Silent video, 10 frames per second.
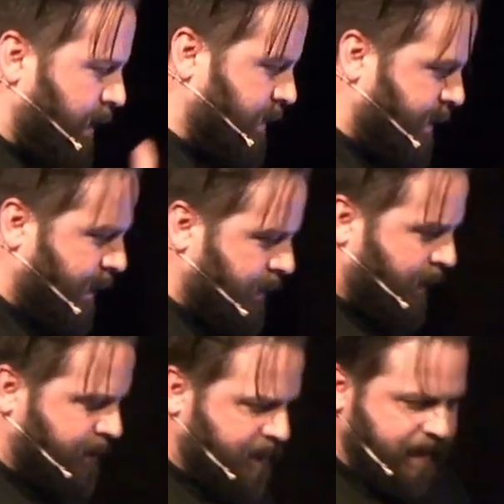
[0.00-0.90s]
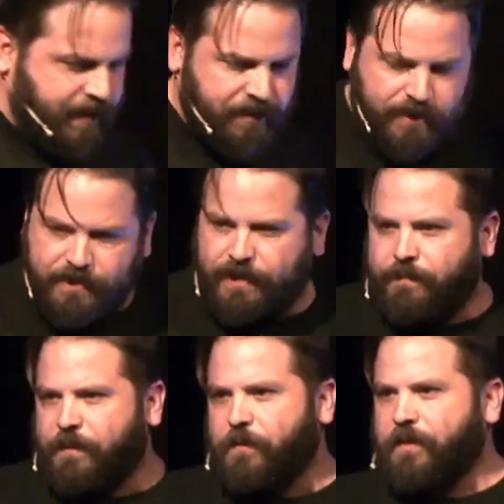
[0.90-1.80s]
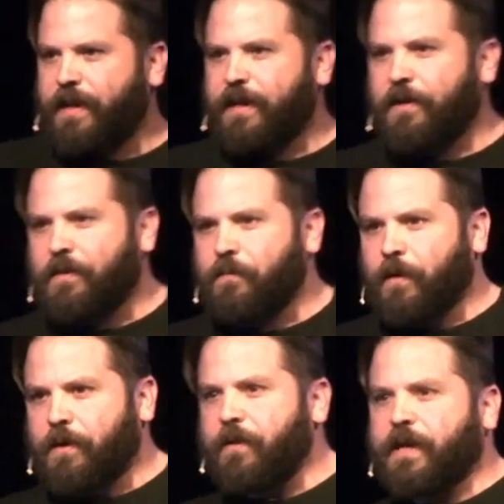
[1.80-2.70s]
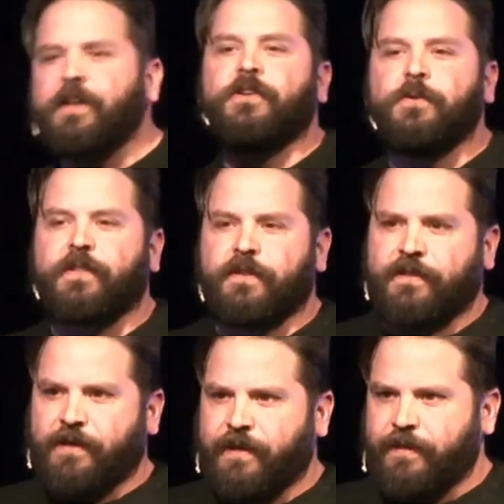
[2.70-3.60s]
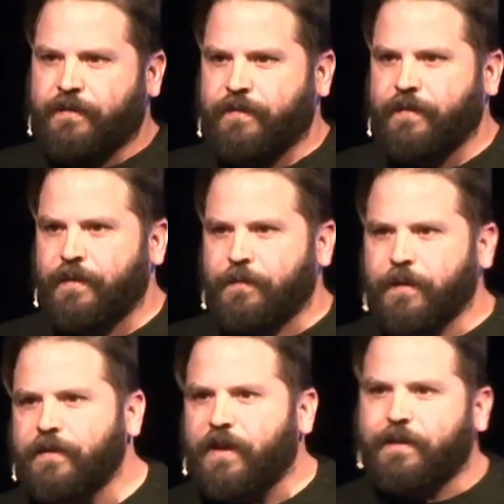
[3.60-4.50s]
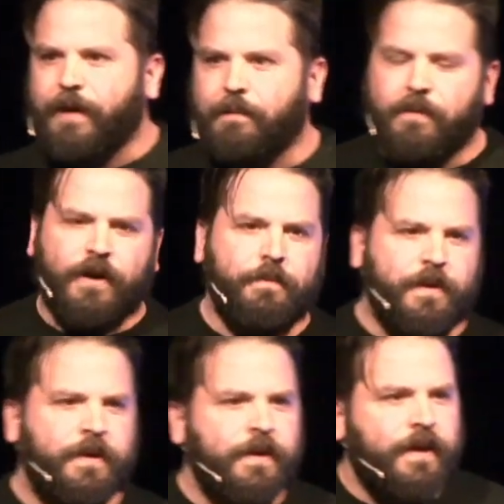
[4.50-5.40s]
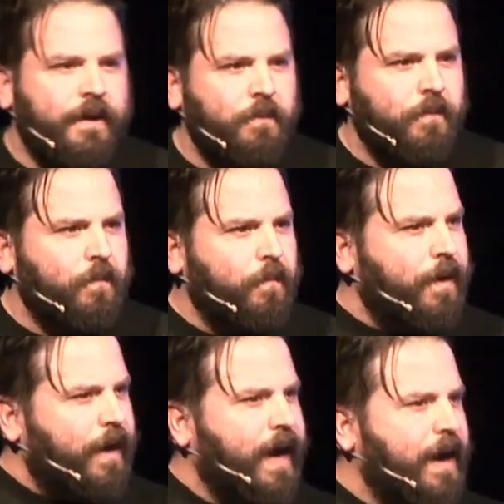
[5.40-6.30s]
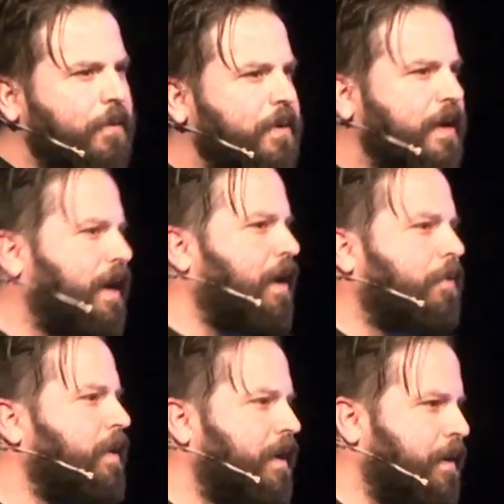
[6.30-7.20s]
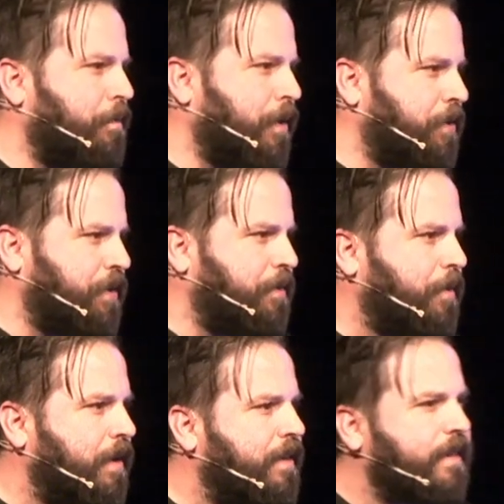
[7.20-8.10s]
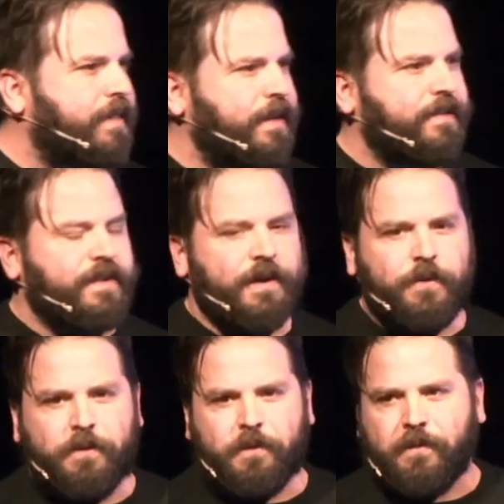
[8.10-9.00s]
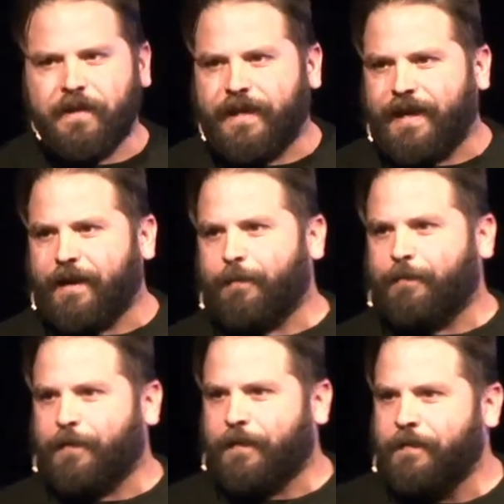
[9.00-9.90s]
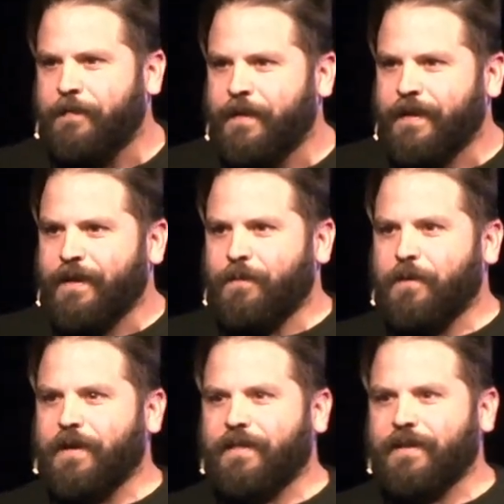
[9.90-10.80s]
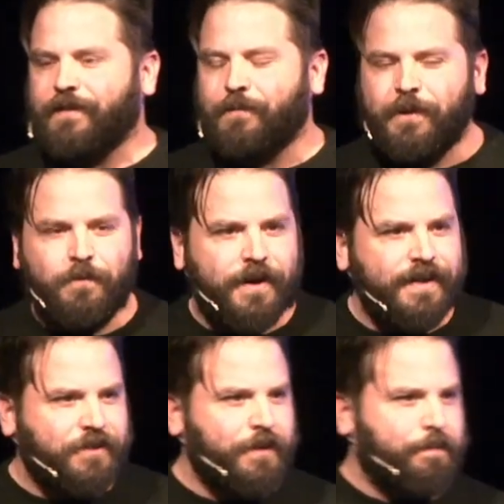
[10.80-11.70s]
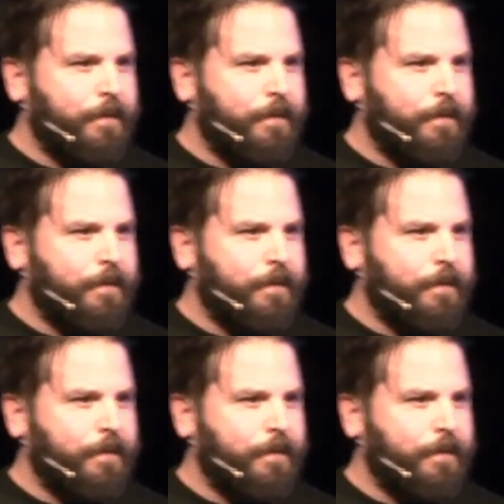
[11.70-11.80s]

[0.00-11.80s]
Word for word: got together as a teaching team and we were like, what are we going to do with this series? We're going to talk about Mark, but wh- how are we, how are we going to approach it? One of the things that we were really careful with is we wanted to